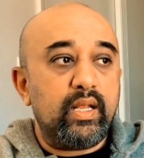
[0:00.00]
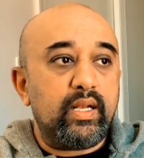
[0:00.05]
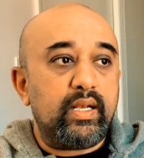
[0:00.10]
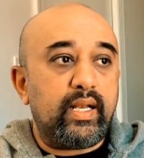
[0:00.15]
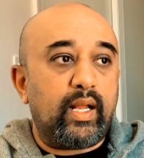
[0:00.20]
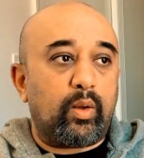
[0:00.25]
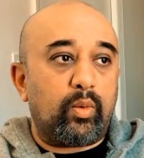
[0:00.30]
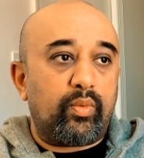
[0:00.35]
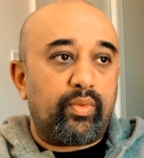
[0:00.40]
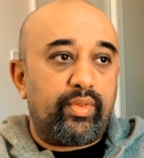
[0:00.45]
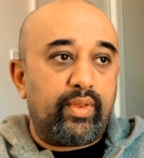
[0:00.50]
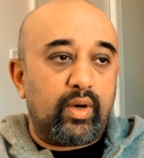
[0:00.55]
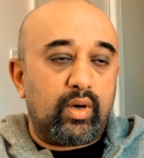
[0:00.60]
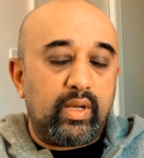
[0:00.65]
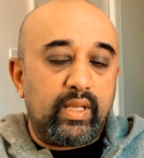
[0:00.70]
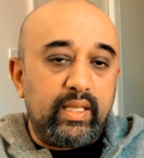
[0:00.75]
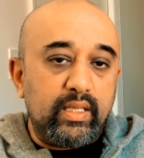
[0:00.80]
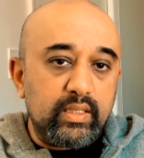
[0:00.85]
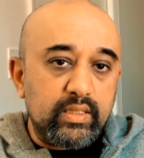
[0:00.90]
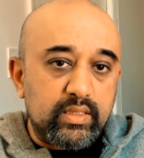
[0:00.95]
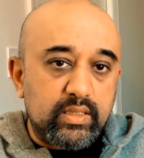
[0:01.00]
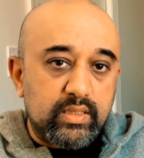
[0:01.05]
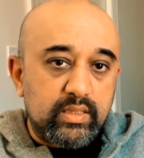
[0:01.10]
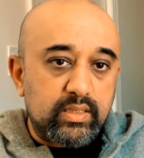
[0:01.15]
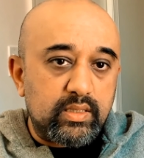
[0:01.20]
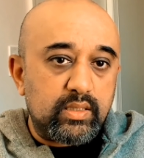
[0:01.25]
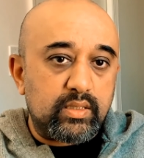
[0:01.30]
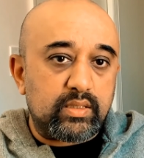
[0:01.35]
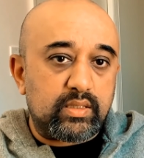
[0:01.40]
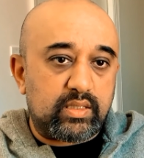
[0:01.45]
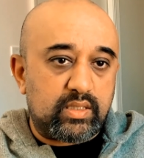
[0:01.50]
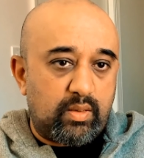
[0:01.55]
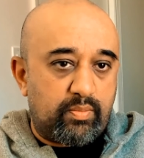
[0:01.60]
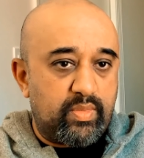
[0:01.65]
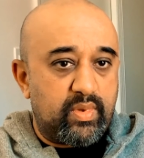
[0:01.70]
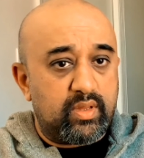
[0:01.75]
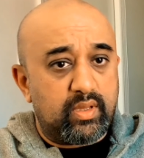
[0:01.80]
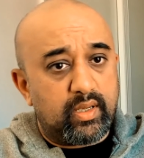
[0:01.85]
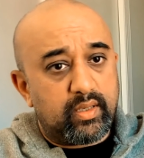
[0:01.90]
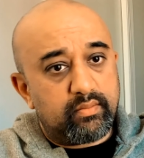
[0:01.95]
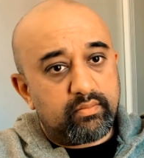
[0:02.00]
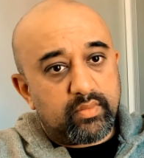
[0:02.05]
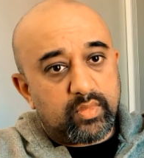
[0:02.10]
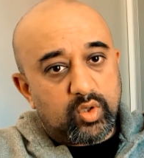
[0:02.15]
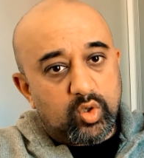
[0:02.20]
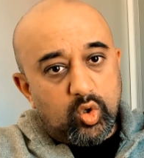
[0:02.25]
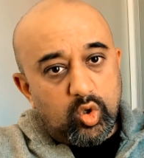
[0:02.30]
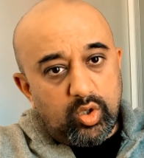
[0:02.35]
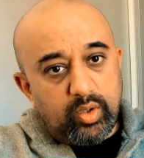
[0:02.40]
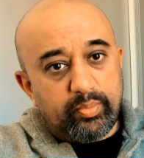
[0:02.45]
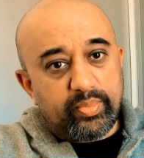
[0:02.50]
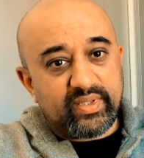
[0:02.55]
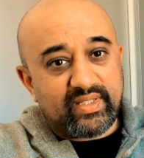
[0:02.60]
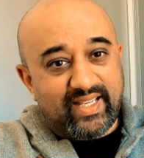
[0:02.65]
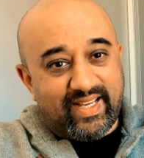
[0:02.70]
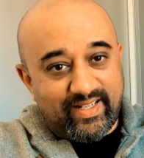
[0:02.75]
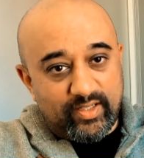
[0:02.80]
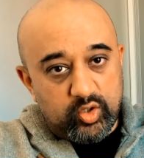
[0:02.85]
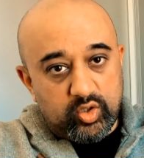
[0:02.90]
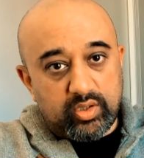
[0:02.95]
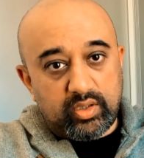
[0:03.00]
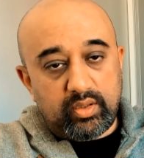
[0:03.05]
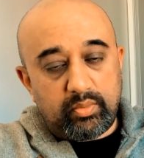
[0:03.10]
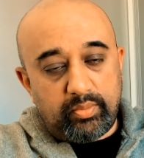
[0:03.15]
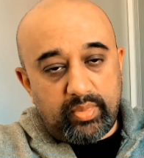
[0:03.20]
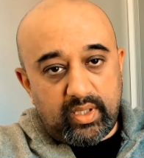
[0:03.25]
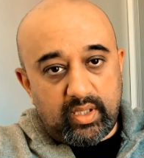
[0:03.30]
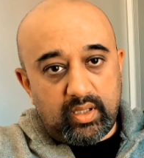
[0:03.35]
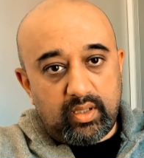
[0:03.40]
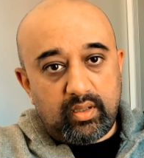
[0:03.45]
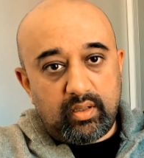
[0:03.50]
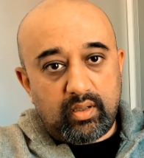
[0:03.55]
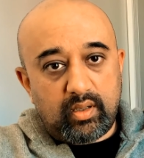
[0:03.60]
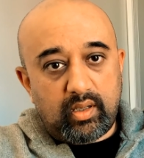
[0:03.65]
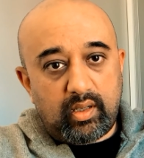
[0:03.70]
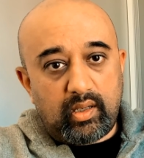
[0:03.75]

Now, there is something that could potentially be